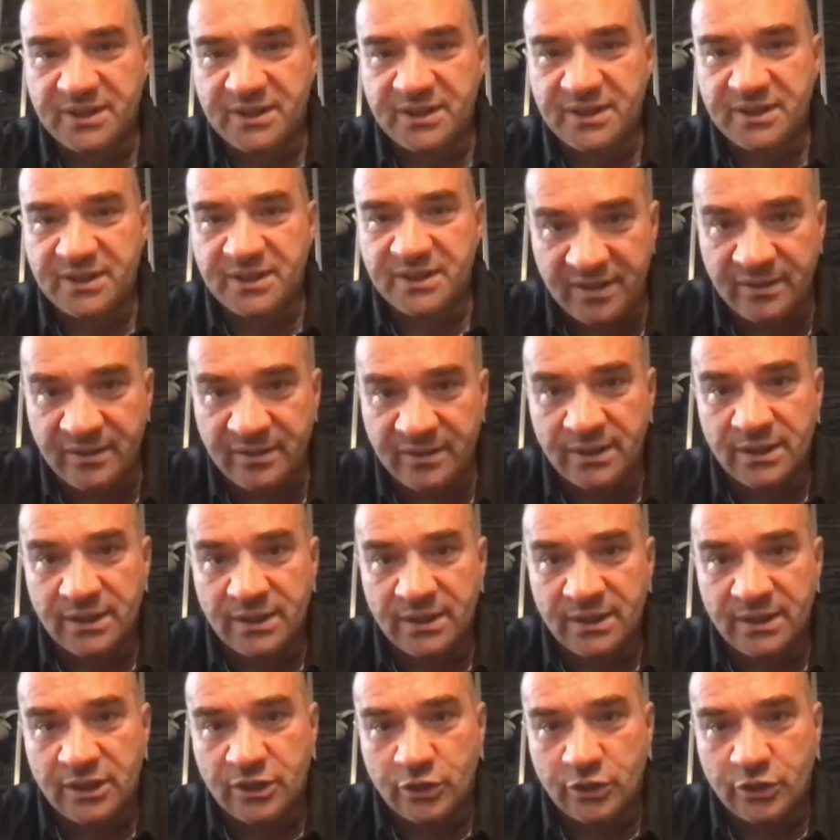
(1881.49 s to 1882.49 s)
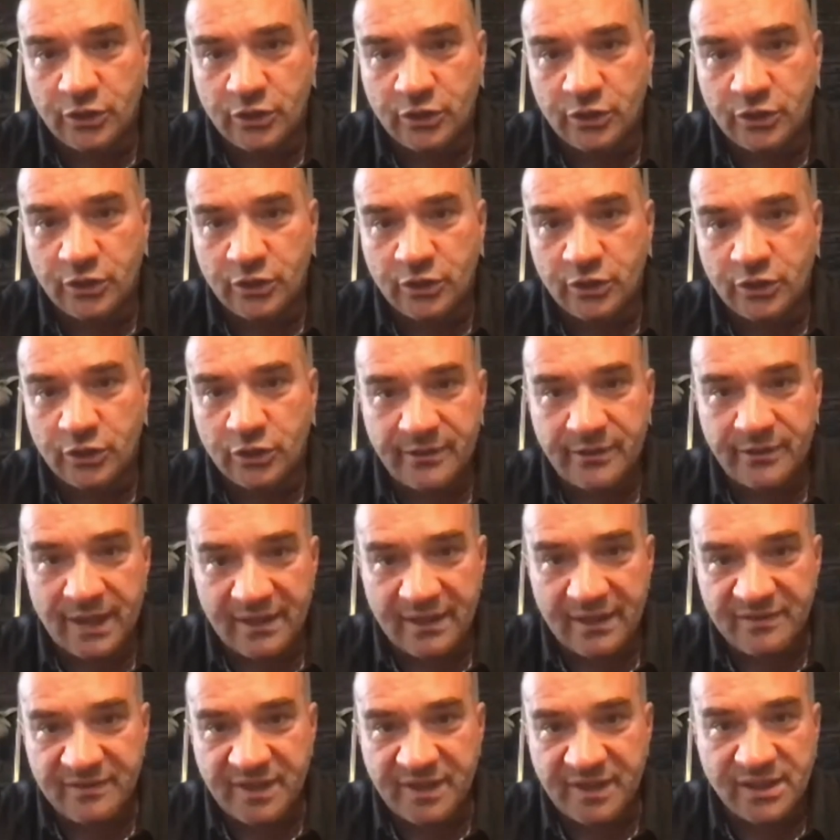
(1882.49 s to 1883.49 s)
So for now, these are lifestyle
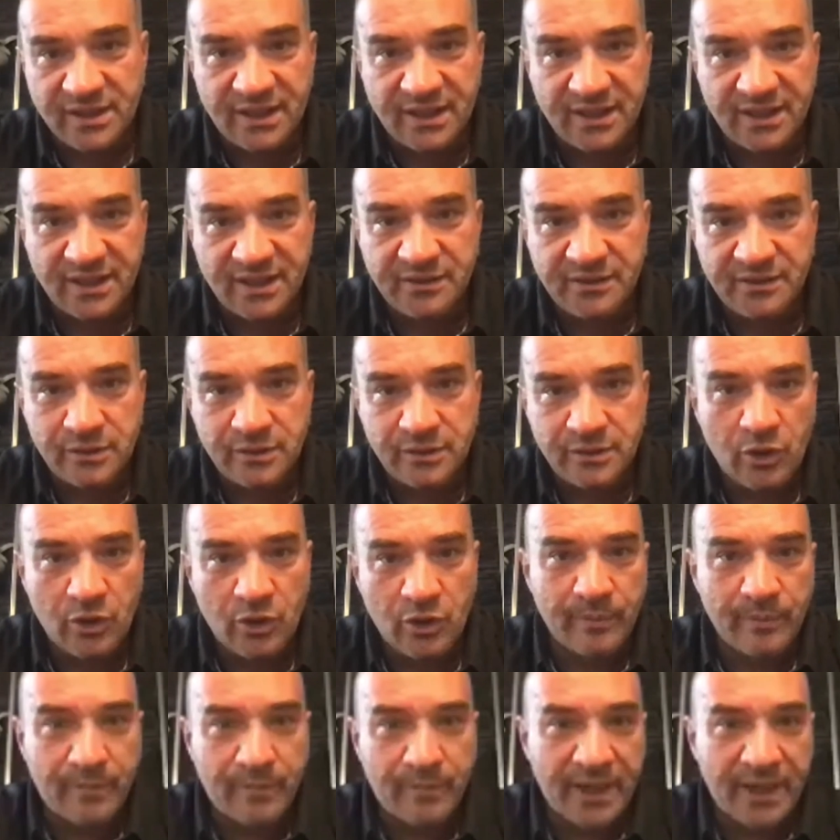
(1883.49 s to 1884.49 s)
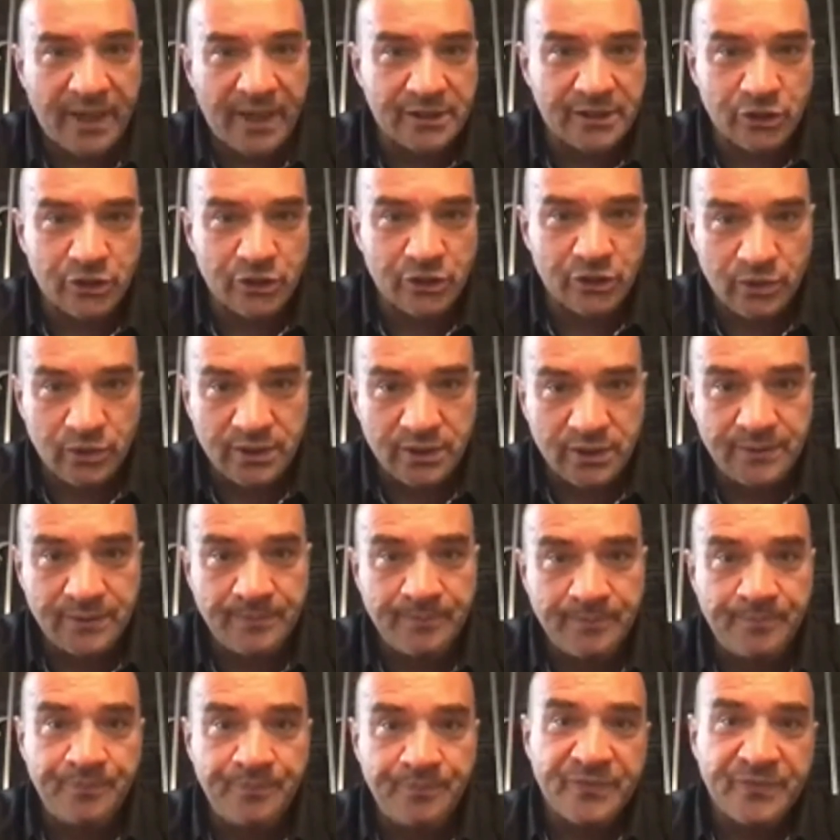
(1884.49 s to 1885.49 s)
tests. You go and buy it and do it.
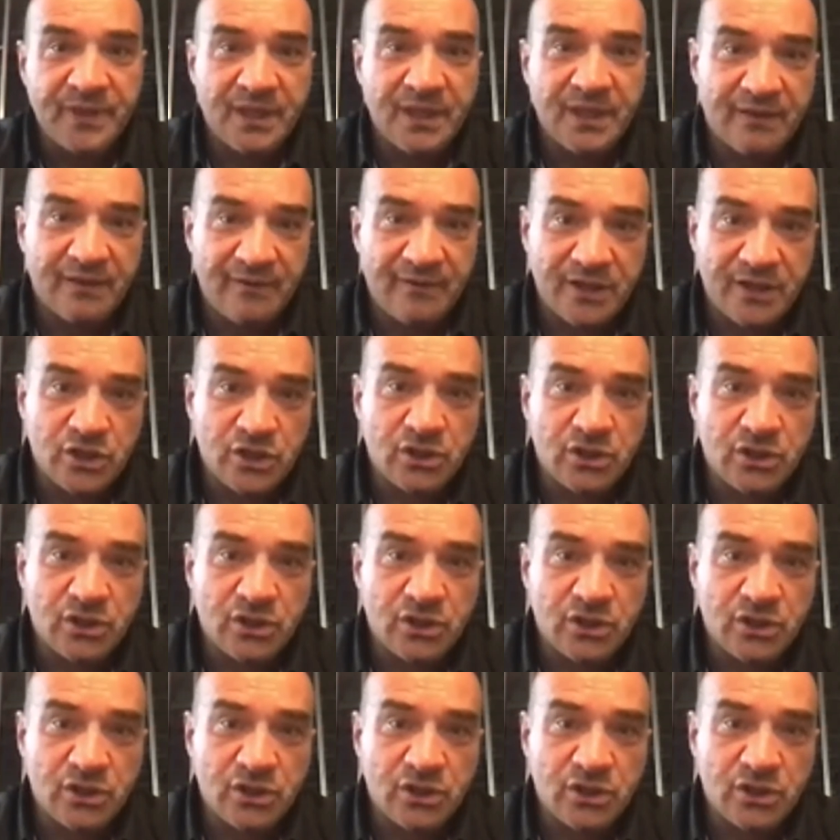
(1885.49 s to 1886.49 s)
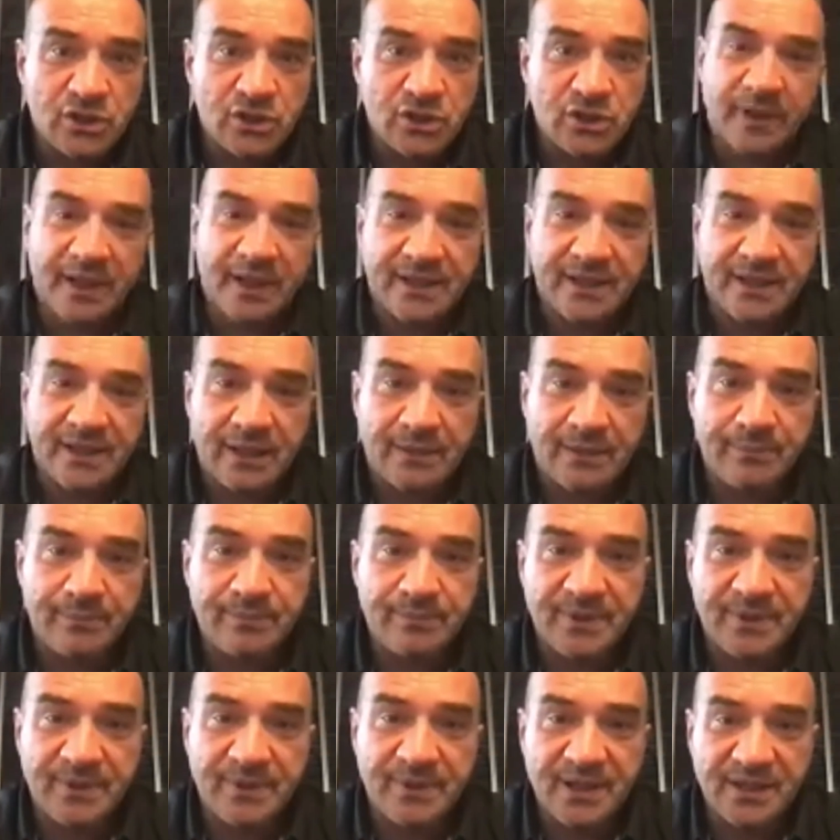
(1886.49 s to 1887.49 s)
Eventually, this will end
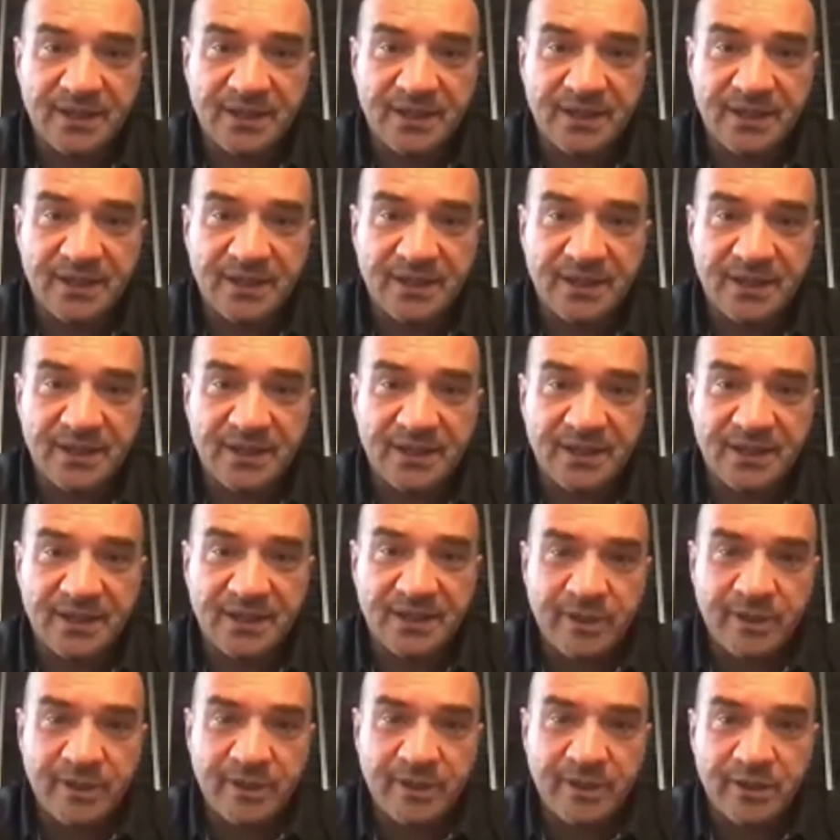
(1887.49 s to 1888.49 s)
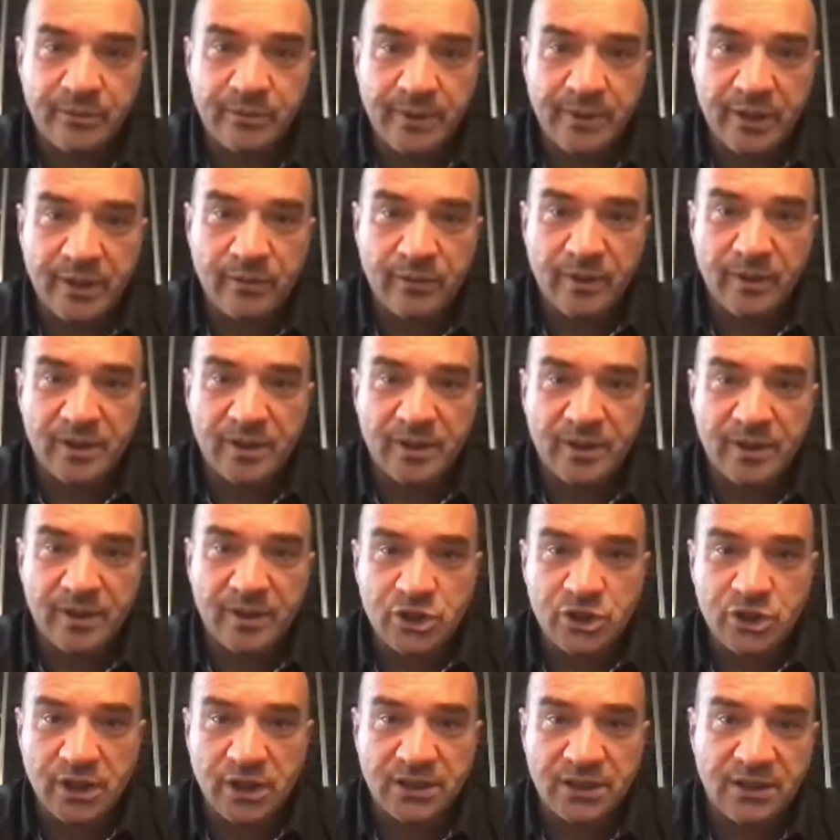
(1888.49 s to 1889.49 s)
up as something being regularly
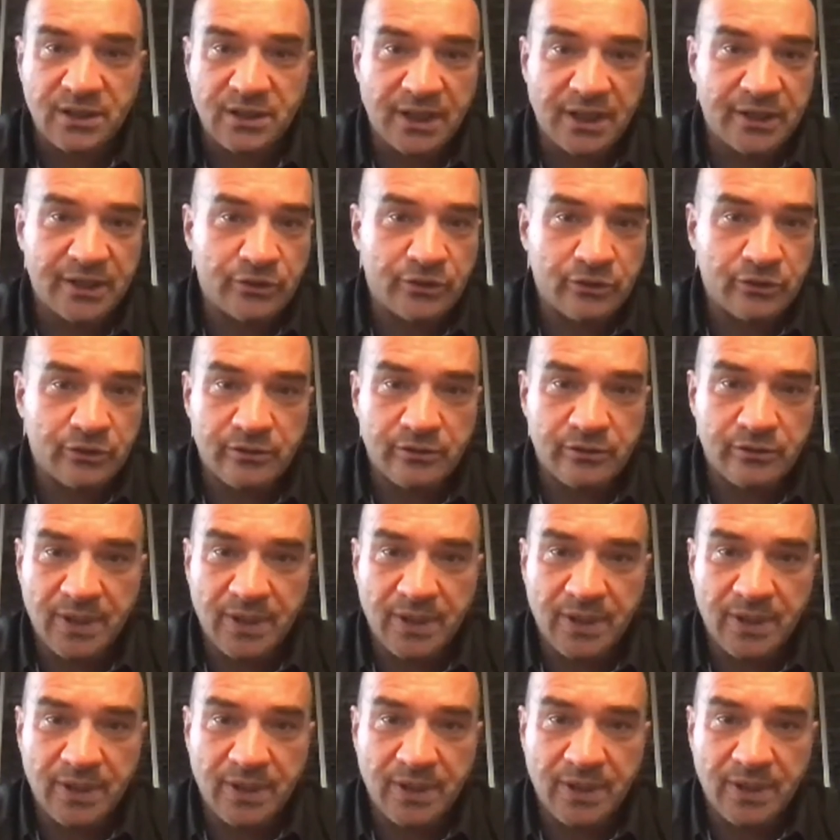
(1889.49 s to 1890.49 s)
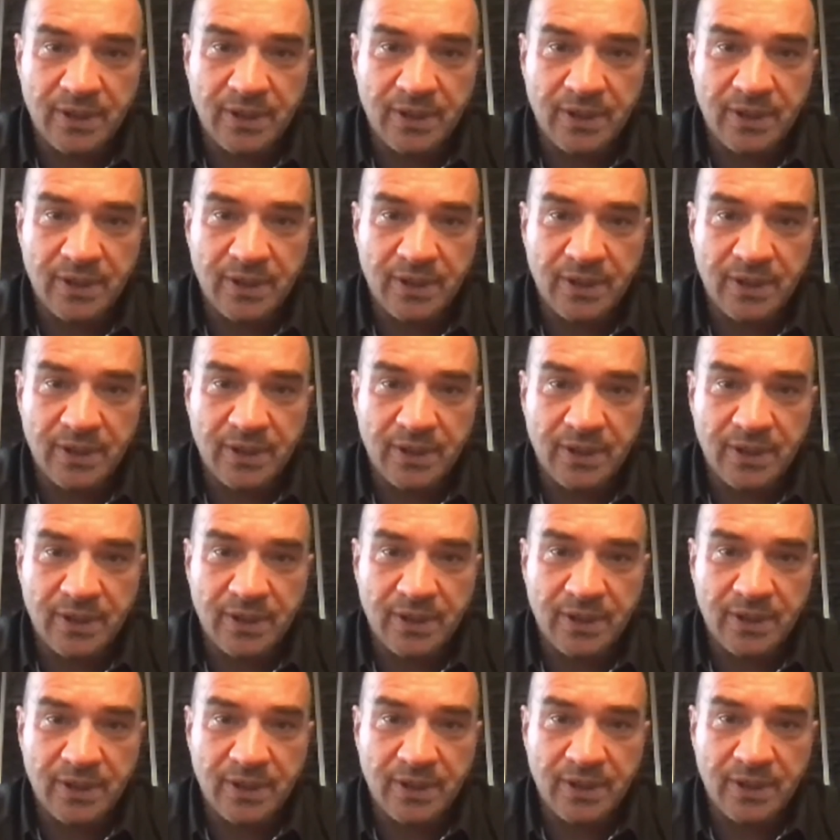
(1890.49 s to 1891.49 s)
checked, like your blood glucose or
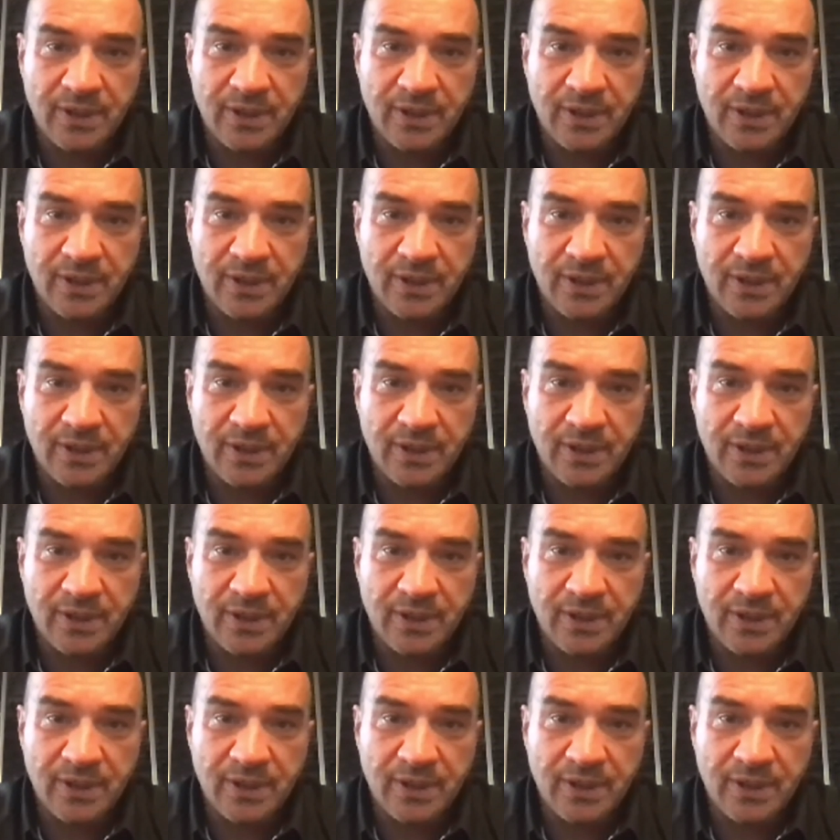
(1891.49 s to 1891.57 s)
something like that.